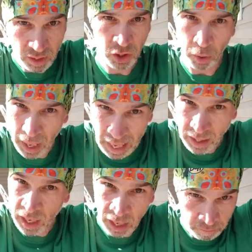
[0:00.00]
So I
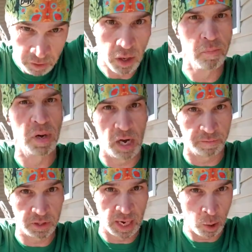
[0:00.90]
love
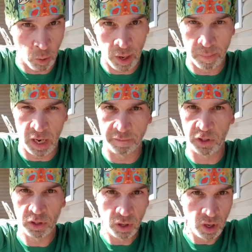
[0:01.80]
Buffs. I wear Buffs.